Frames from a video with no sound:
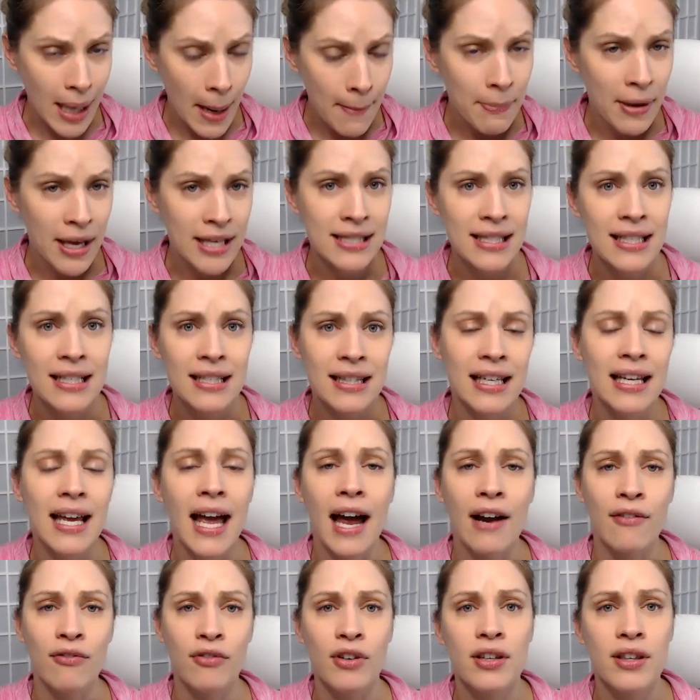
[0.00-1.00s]
basically
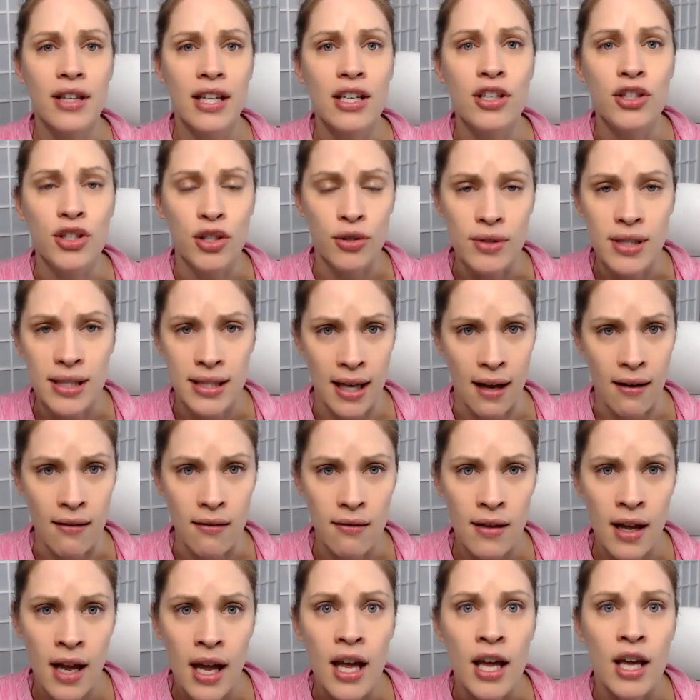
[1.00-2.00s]
everything you
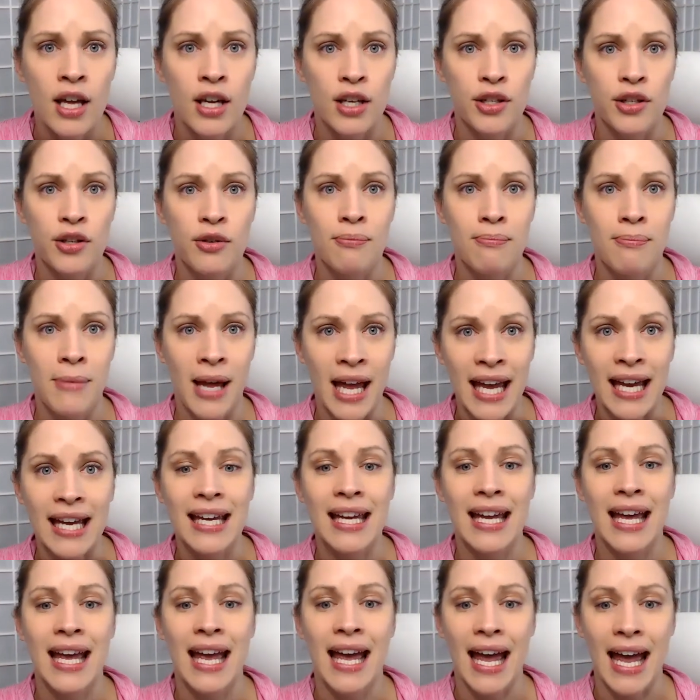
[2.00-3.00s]
sell, you make
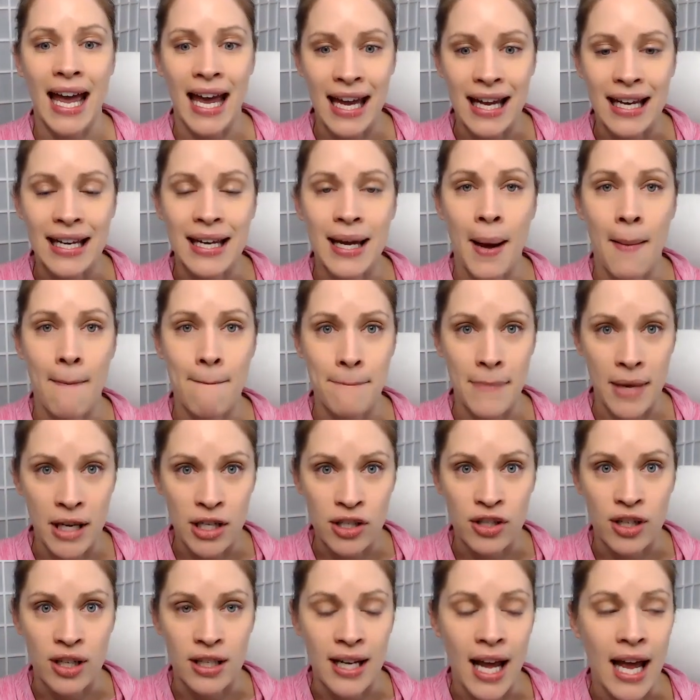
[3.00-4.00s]
a
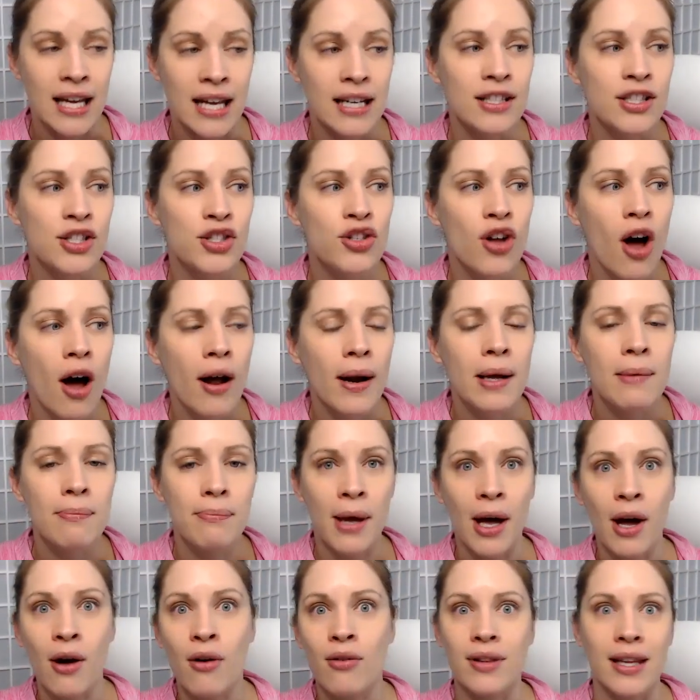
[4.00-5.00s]
commission. And it's not
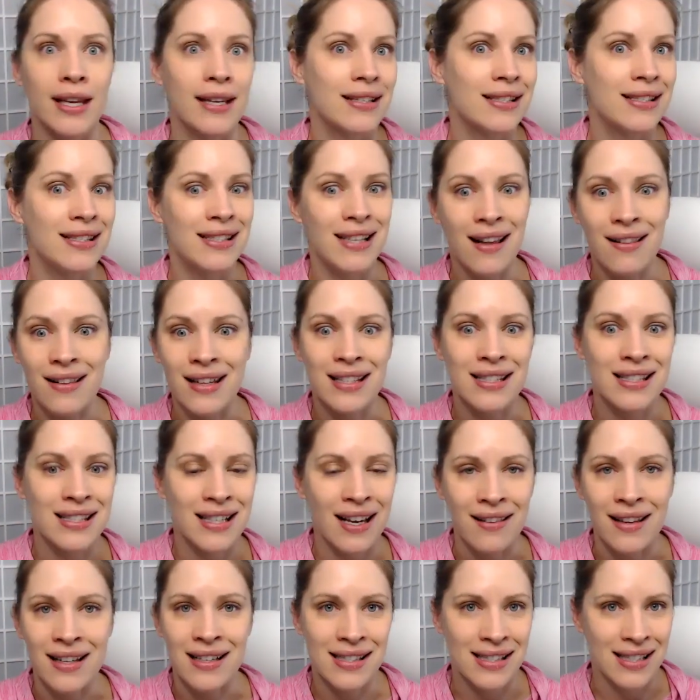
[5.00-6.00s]
about like selling,
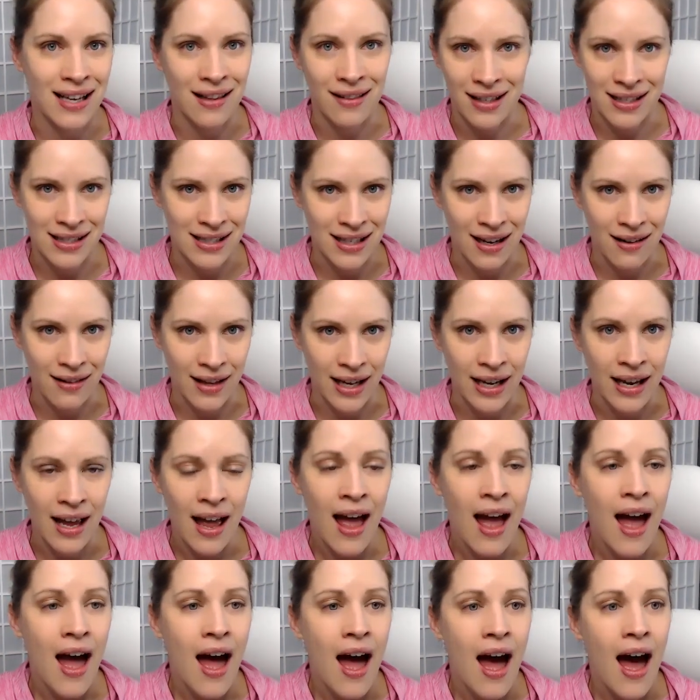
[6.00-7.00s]
selling, selling, selling.
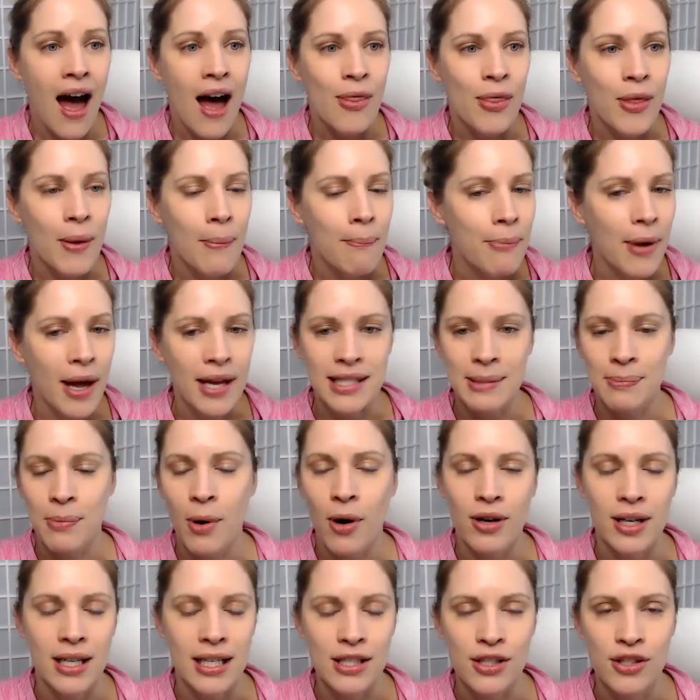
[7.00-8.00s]
The best
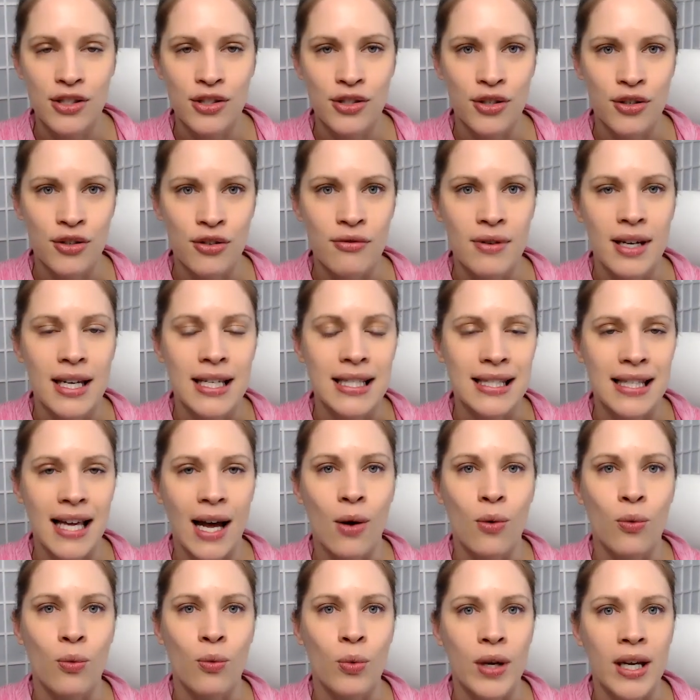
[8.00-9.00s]
part is too is
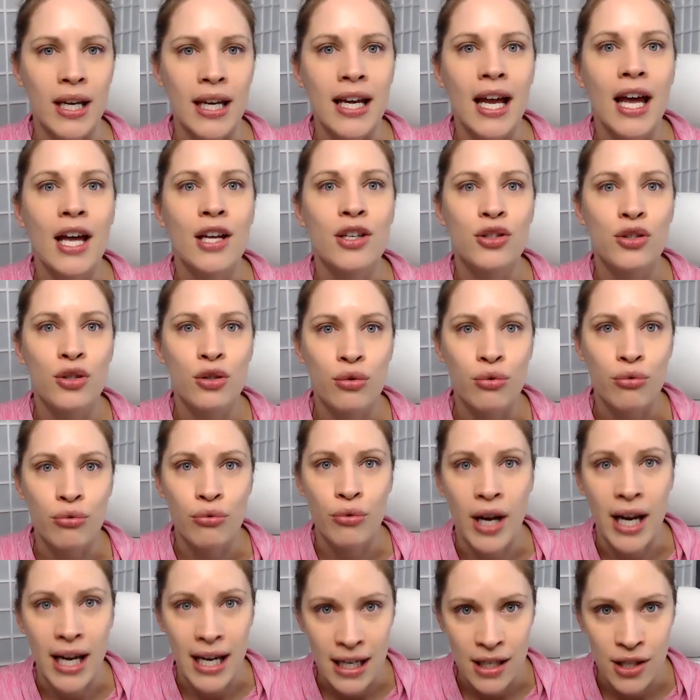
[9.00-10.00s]
that we
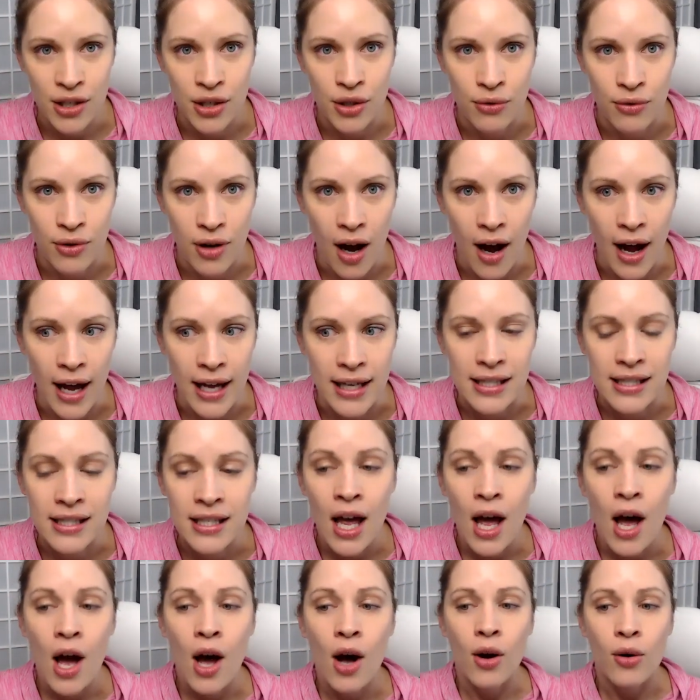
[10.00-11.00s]
train you guys.
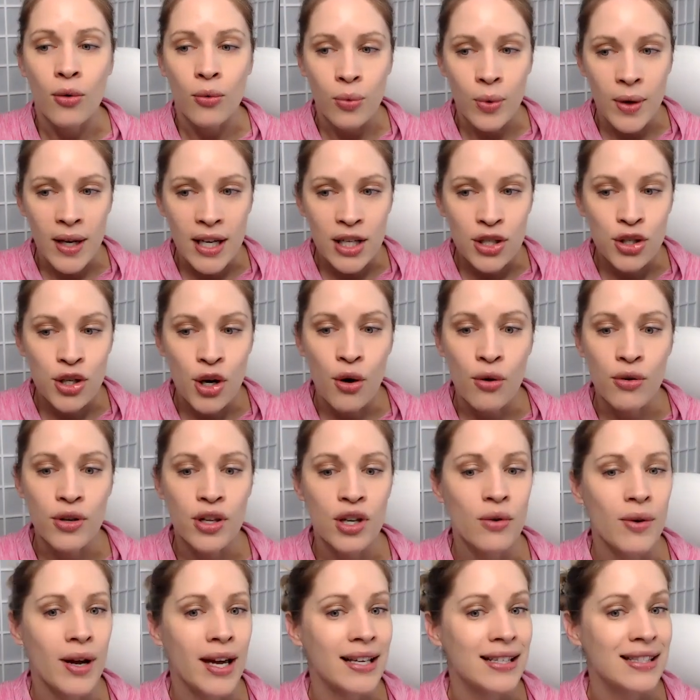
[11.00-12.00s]
We show
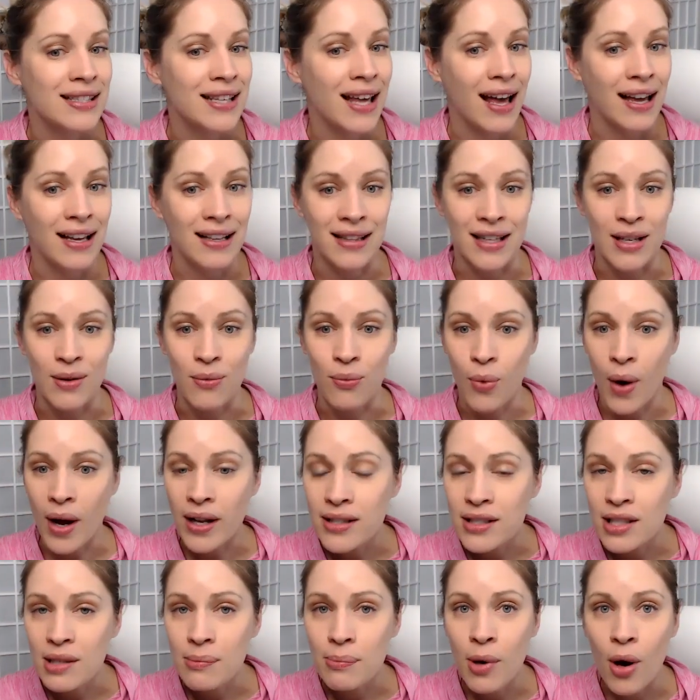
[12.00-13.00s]
you exactly
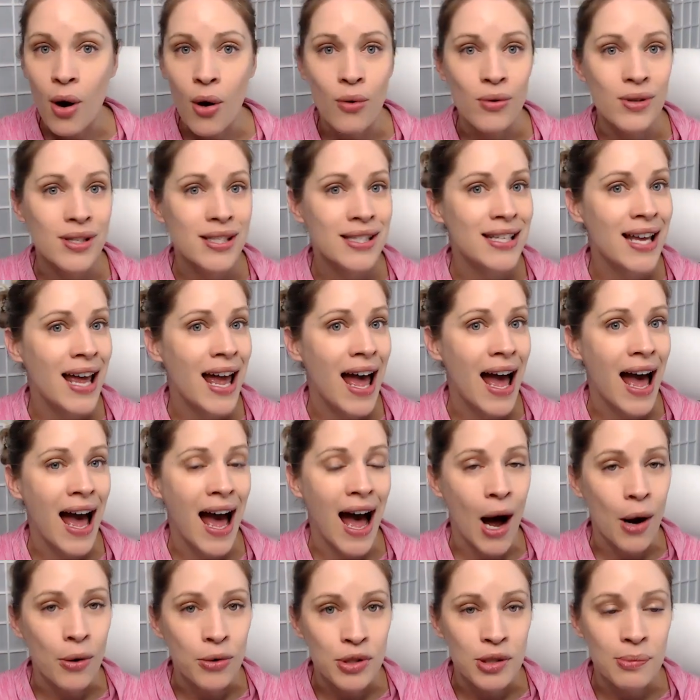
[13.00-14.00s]
what to post,
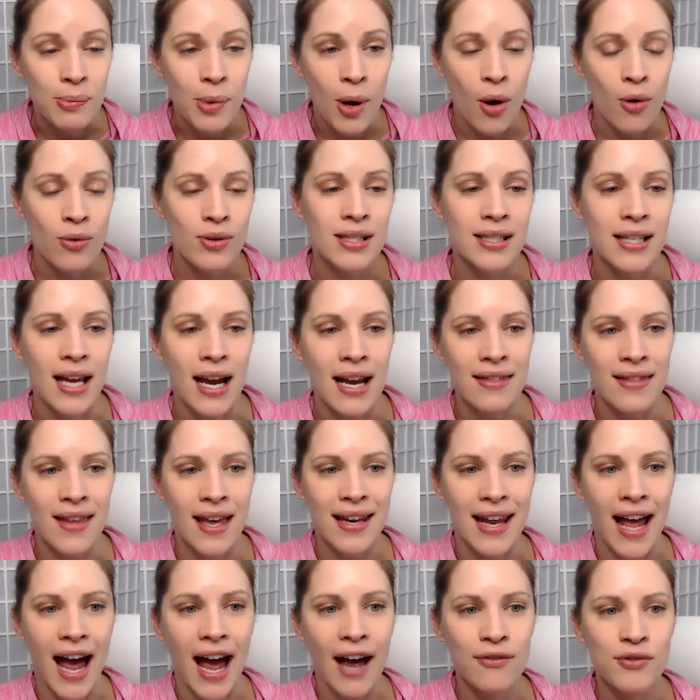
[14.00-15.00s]
how to post, and
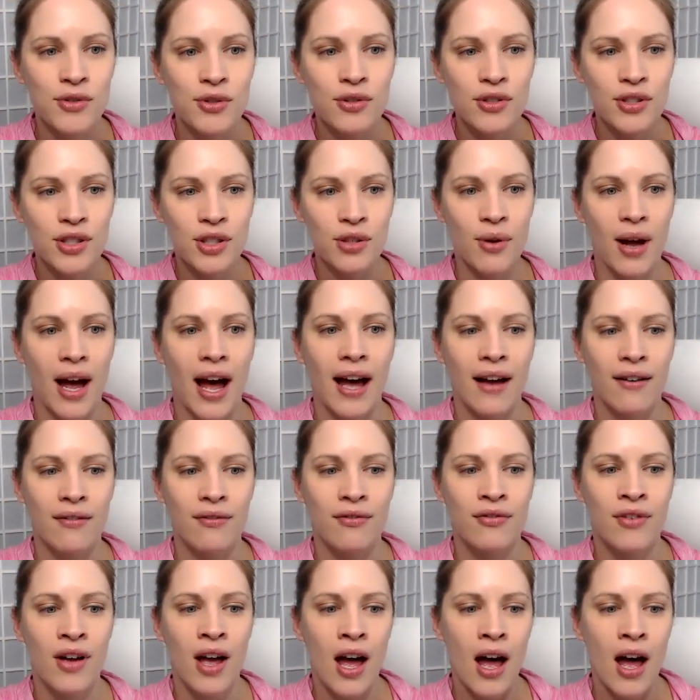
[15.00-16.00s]
then after you have